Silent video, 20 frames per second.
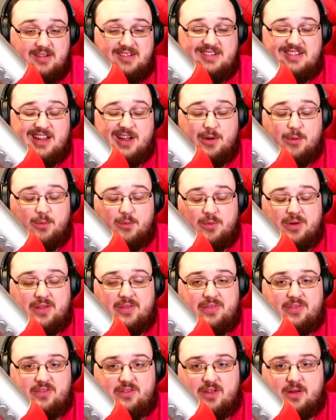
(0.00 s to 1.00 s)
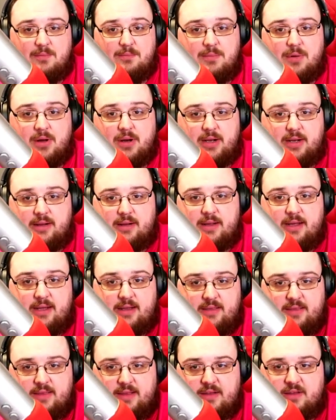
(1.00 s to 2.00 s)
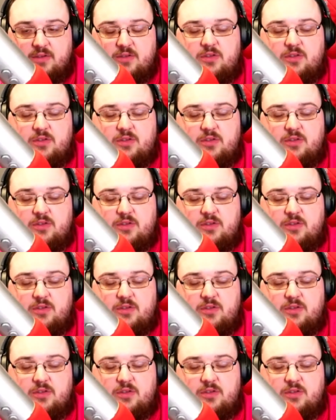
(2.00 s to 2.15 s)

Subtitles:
dealt with somebody like this.